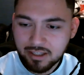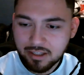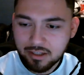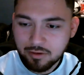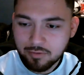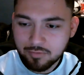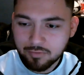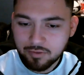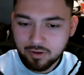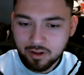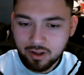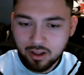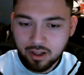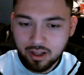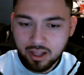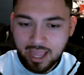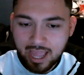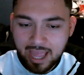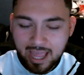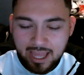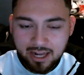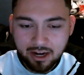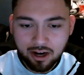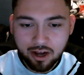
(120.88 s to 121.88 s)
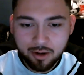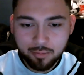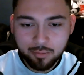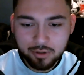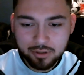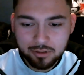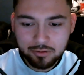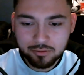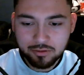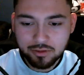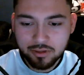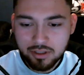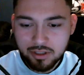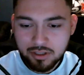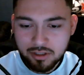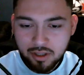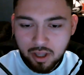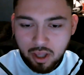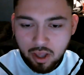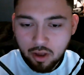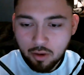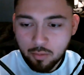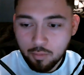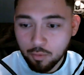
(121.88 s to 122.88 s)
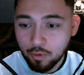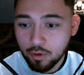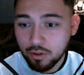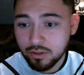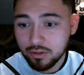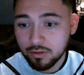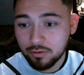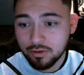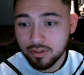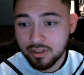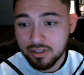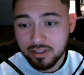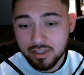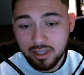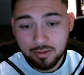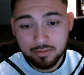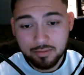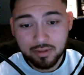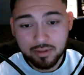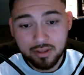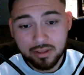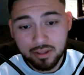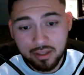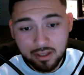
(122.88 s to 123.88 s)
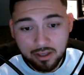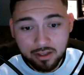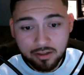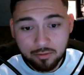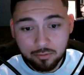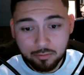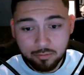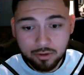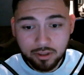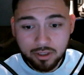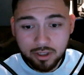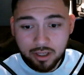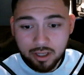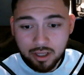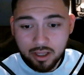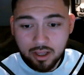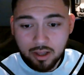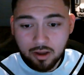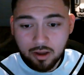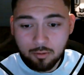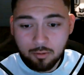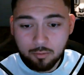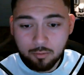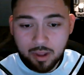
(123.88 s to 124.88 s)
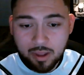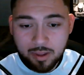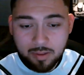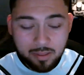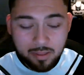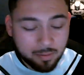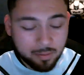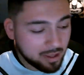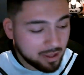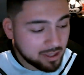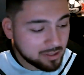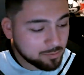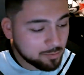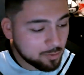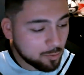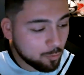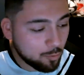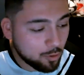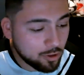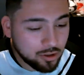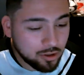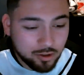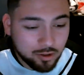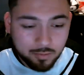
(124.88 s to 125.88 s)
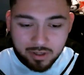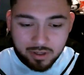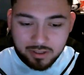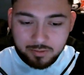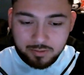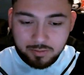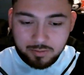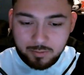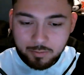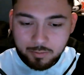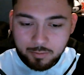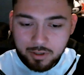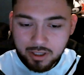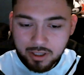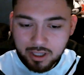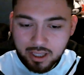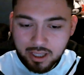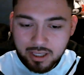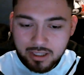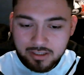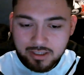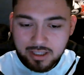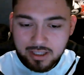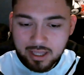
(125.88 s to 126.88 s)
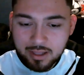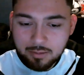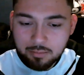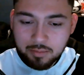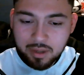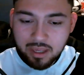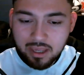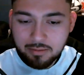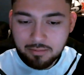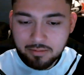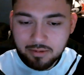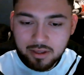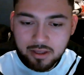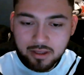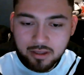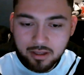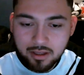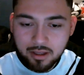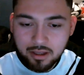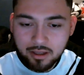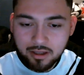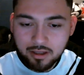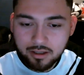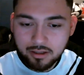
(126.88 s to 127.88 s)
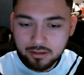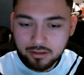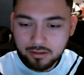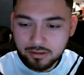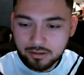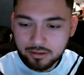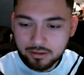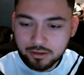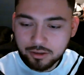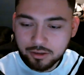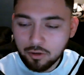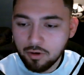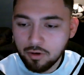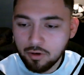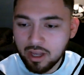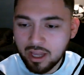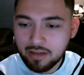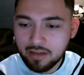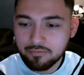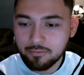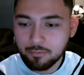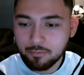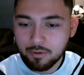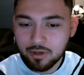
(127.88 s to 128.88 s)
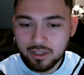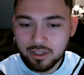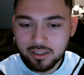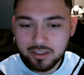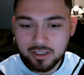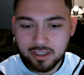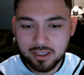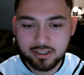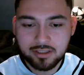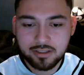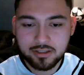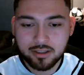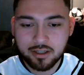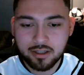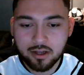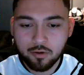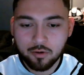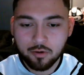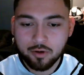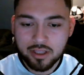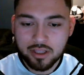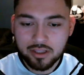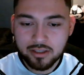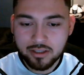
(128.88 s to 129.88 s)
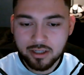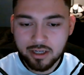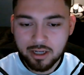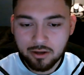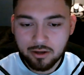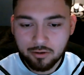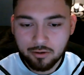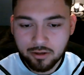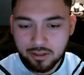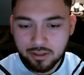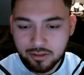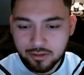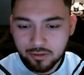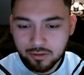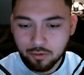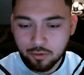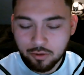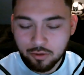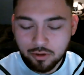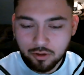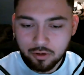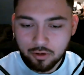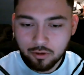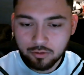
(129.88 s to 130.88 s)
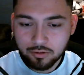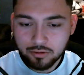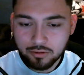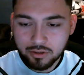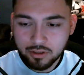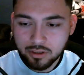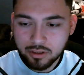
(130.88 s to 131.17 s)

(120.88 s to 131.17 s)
you've had opportunities more so this game than the other one, it makes me wonder, makes me realize that maybe you don't have what it takes to go into Leon and score the goals.